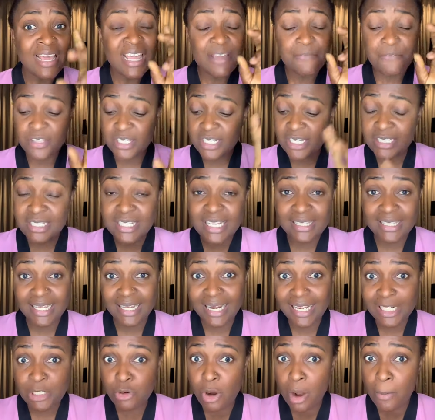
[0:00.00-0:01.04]
If it is the
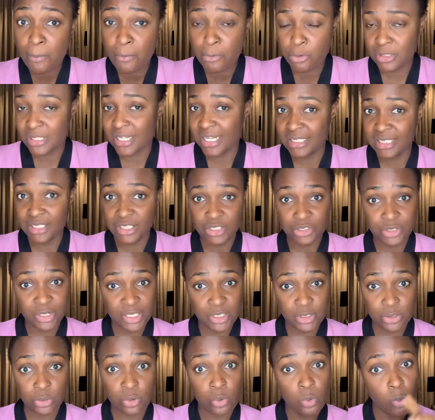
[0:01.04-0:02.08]
intellectual post that
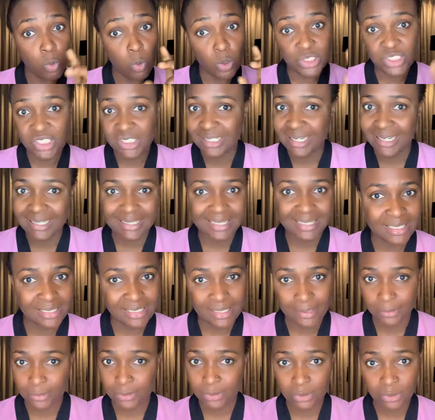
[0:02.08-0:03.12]
interests you, watch it
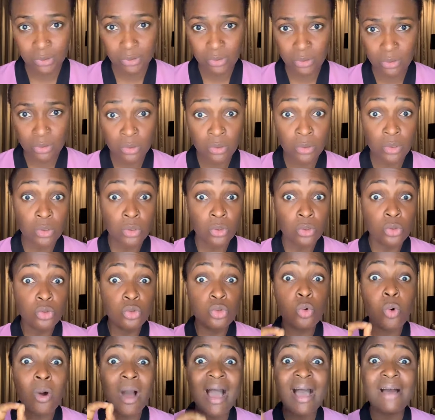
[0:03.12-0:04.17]
get out.
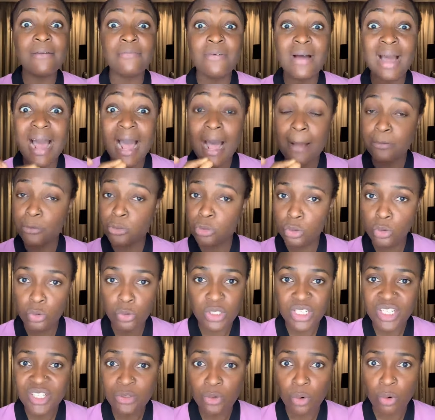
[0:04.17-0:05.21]
You have
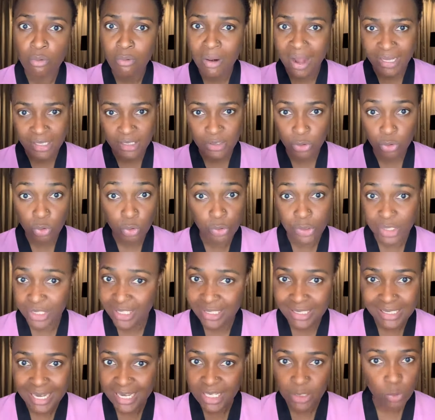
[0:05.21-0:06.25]
absolutely no right to
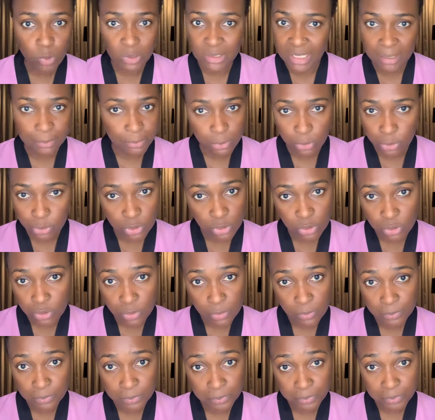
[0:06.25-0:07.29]
criticize what I post.